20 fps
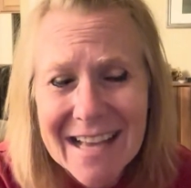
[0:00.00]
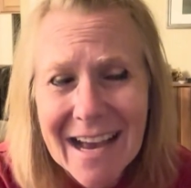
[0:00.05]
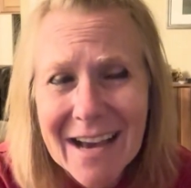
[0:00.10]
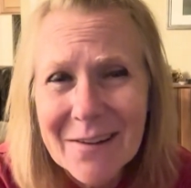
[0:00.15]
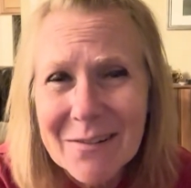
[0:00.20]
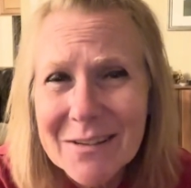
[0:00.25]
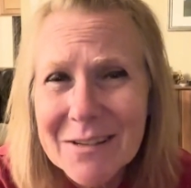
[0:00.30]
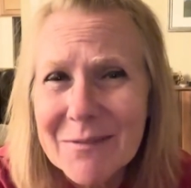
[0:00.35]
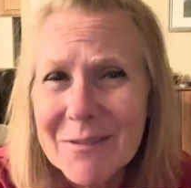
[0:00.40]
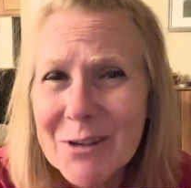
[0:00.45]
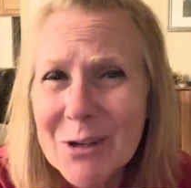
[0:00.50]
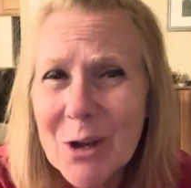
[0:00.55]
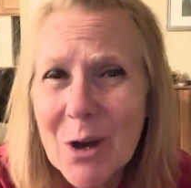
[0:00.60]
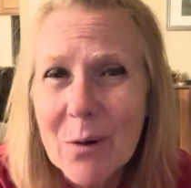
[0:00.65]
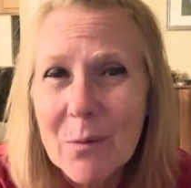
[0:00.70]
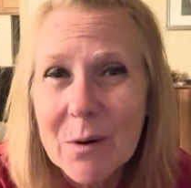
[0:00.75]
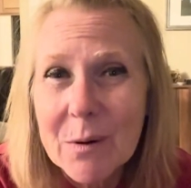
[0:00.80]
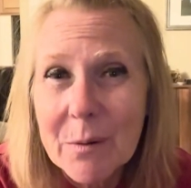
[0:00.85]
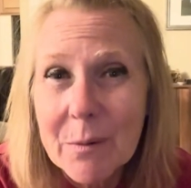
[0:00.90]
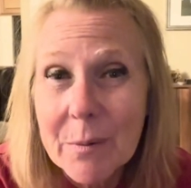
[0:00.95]
I don't even know
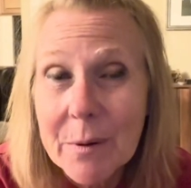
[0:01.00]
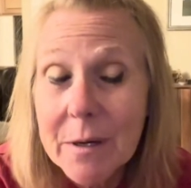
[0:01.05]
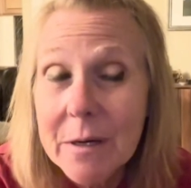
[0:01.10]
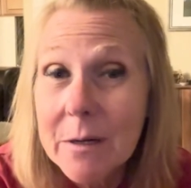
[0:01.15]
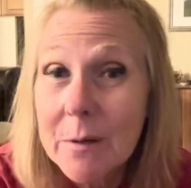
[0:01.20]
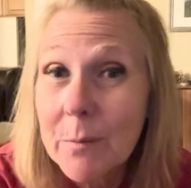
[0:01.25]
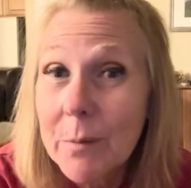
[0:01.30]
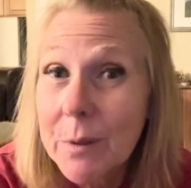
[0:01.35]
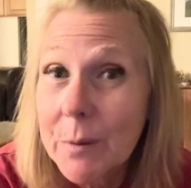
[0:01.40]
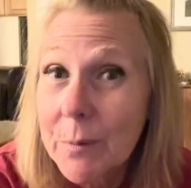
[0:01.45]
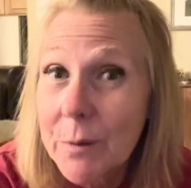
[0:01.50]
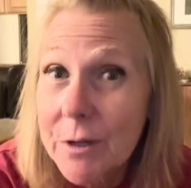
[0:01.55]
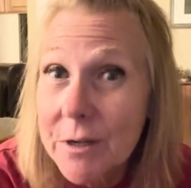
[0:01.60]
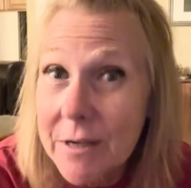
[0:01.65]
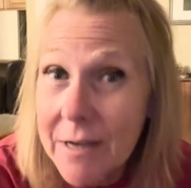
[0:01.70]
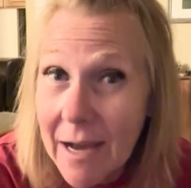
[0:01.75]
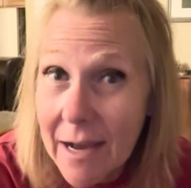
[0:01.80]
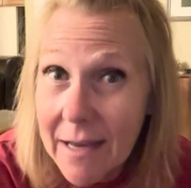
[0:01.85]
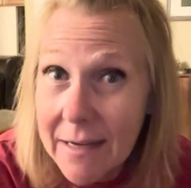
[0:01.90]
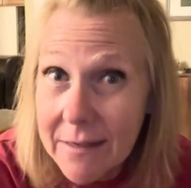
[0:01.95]
where we were
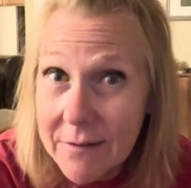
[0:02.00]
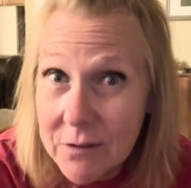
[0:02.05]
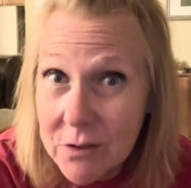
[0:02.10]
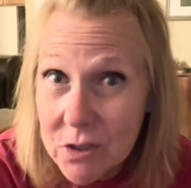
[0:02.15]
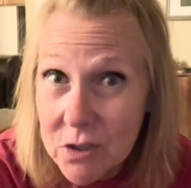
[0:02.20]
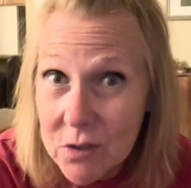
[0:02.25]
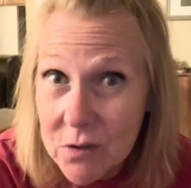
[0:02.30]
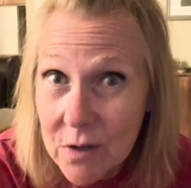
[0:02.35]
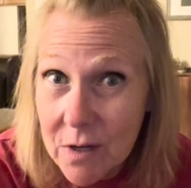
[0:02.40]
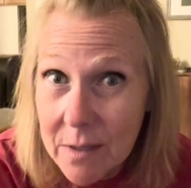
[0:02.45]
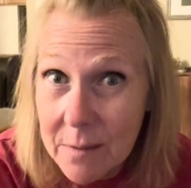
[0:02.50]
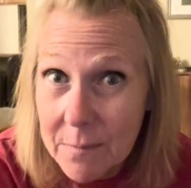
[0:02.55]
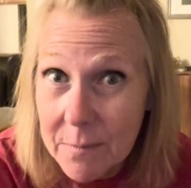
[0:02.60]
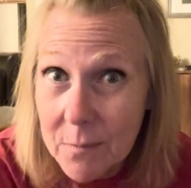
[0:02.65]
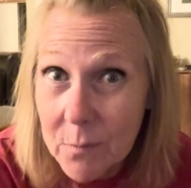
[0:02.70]
not on the strip.